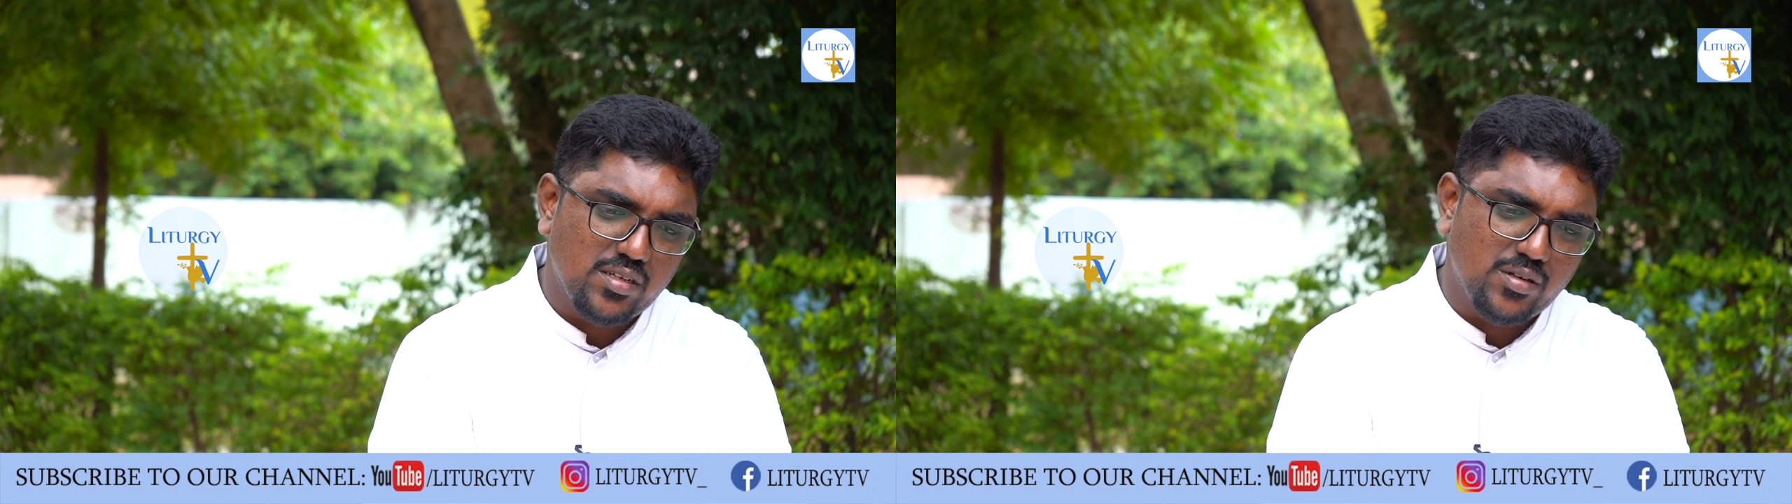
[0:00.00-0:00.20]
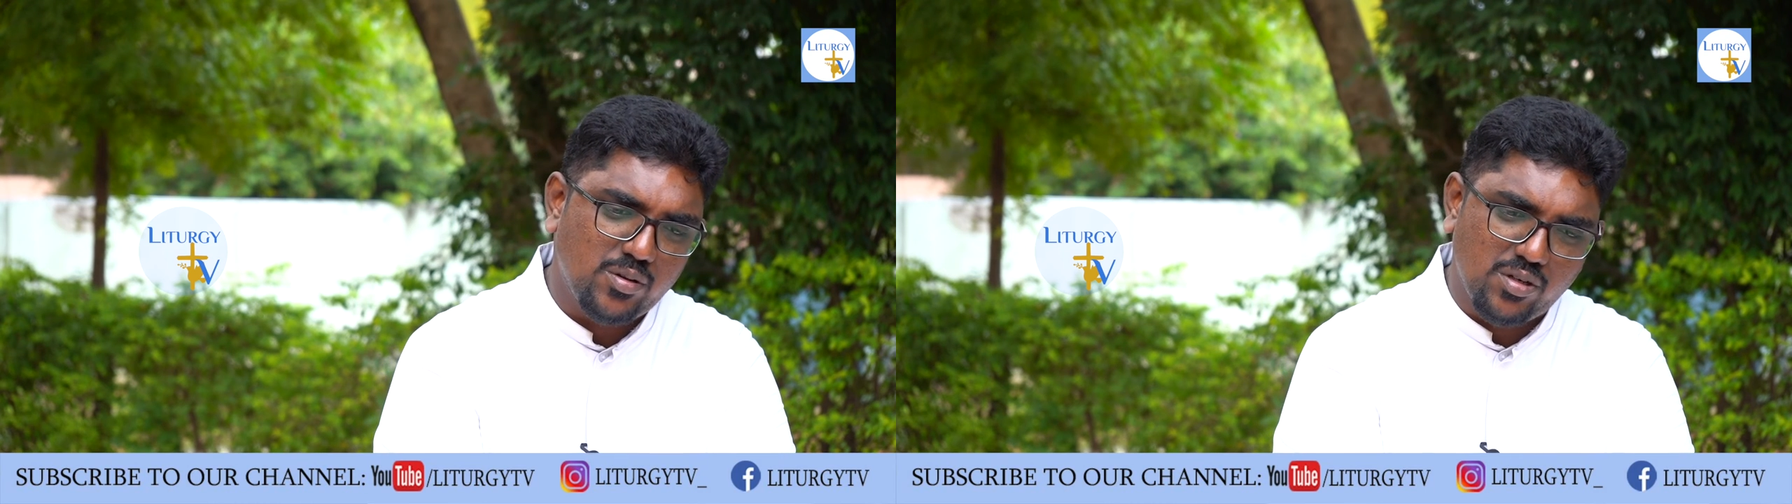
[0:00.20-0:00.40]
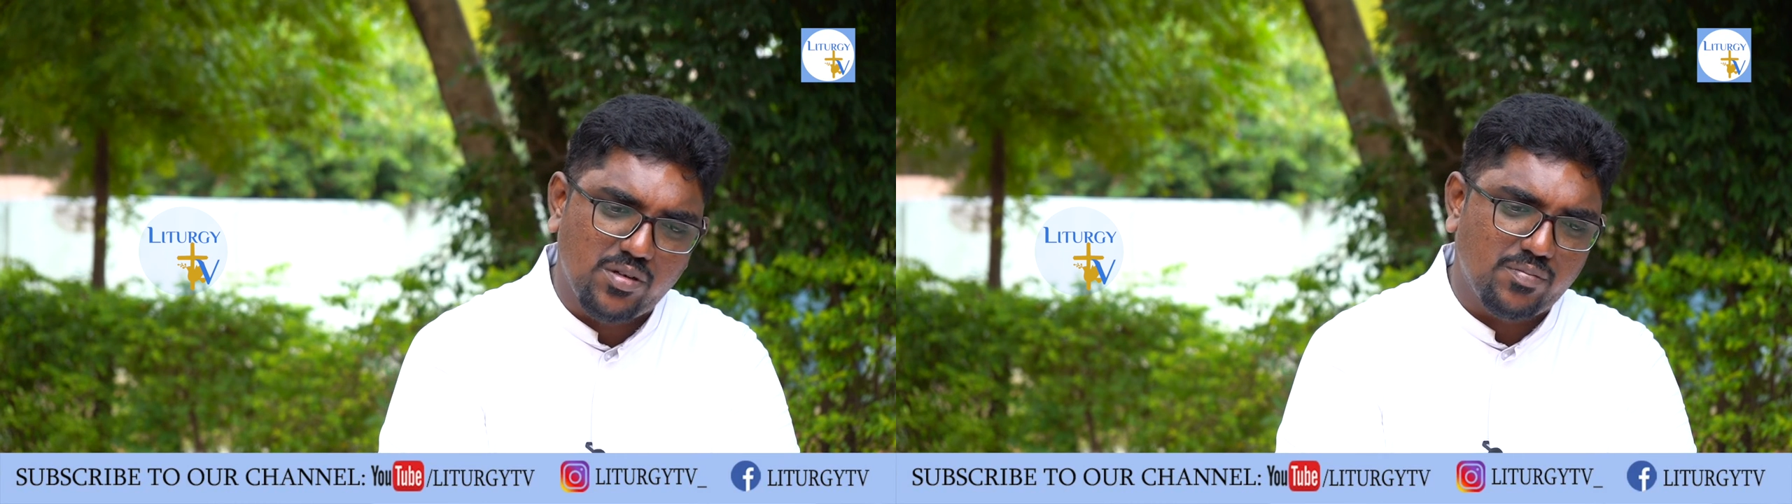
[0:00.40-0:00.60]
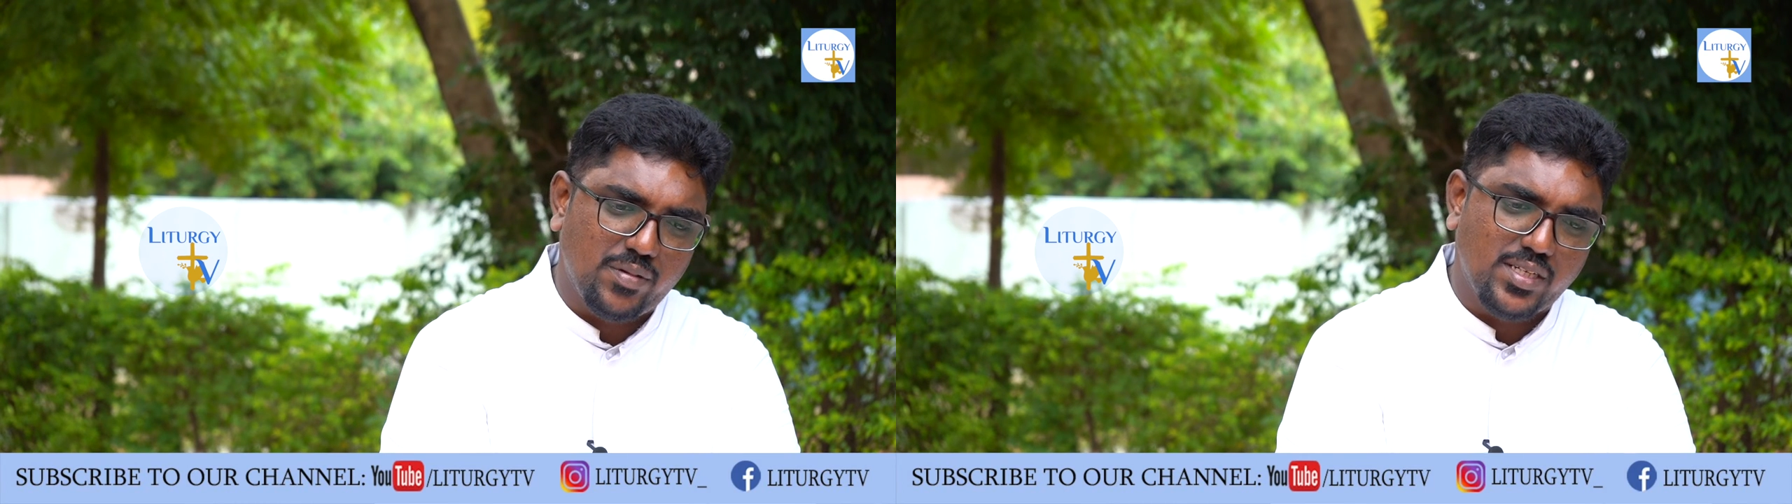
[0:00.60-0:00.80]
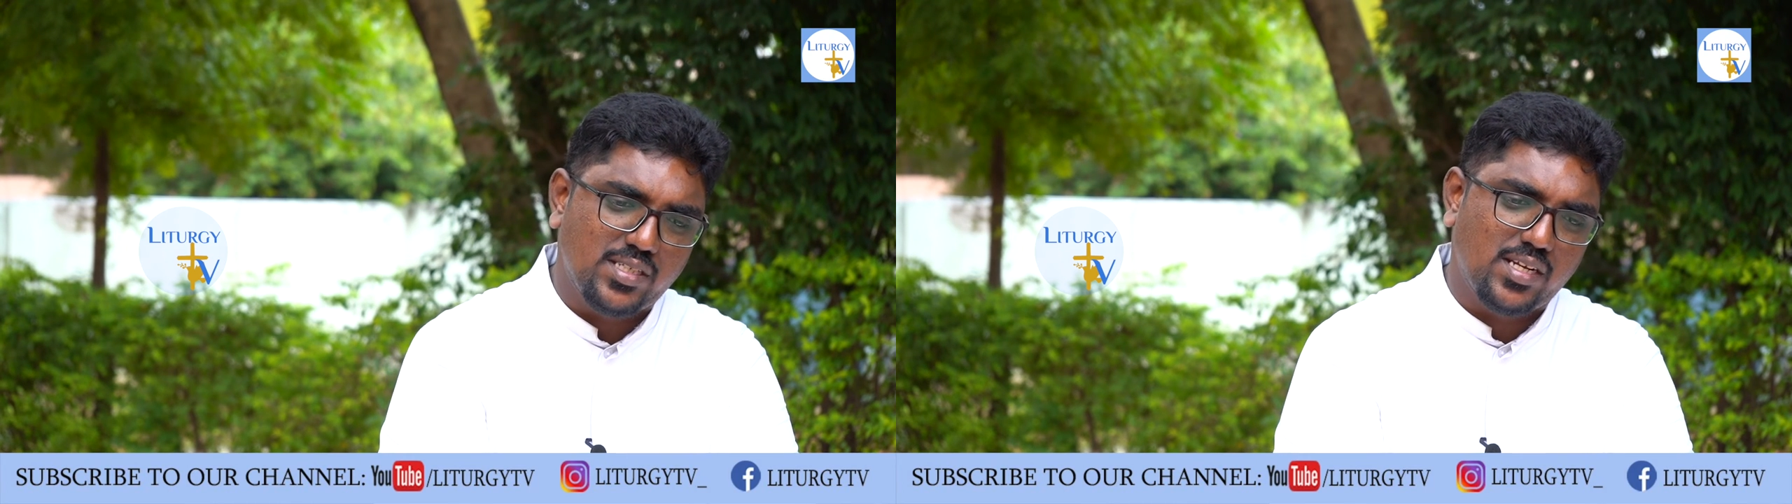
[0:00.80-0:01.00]
known
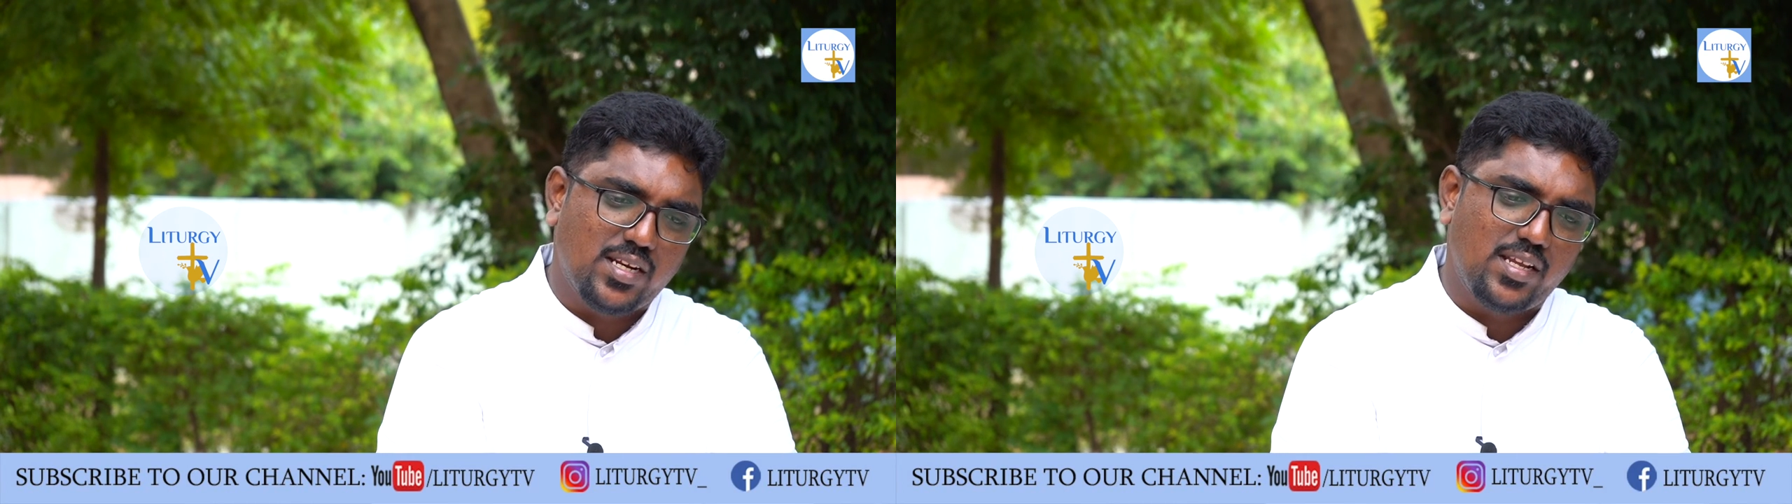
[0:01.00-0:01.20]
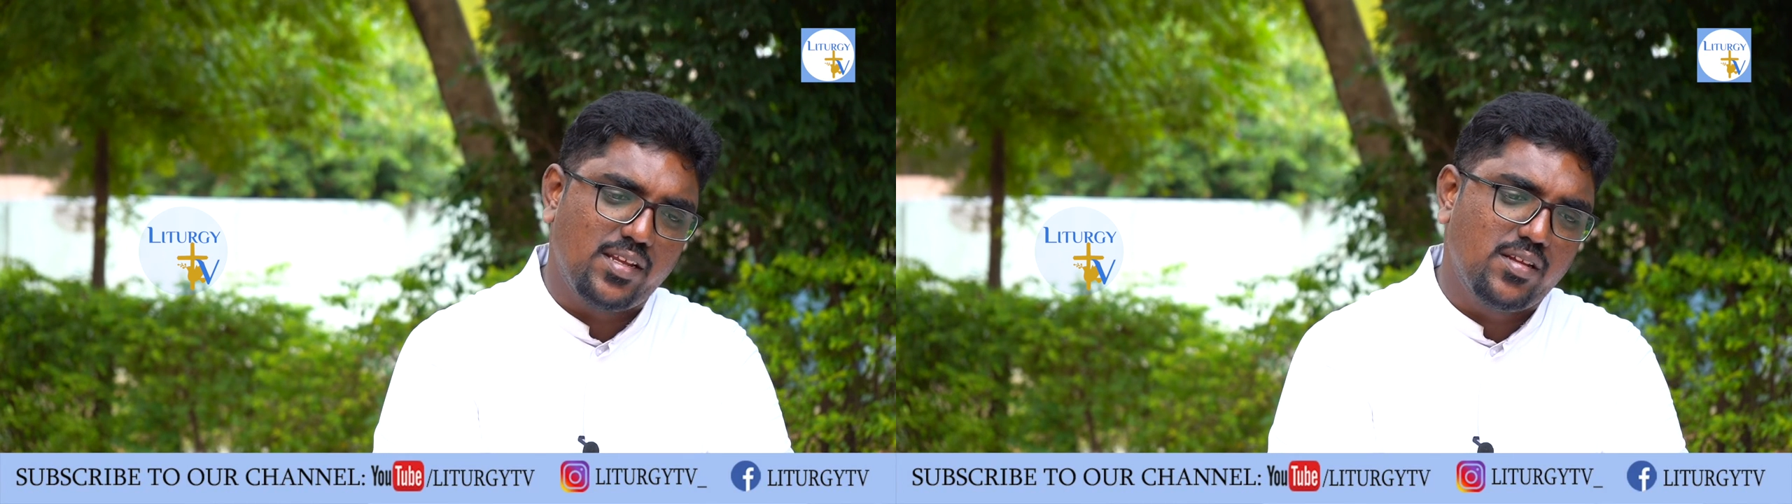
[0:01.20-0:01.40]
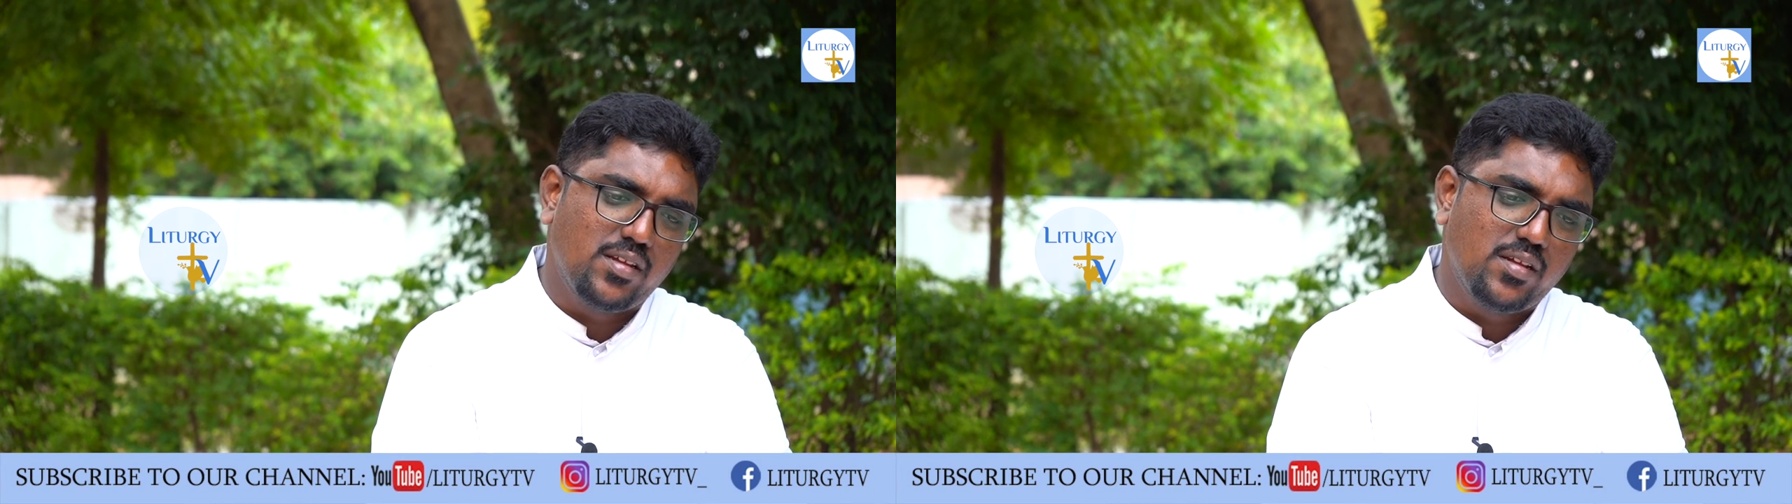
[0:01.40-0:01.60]
basically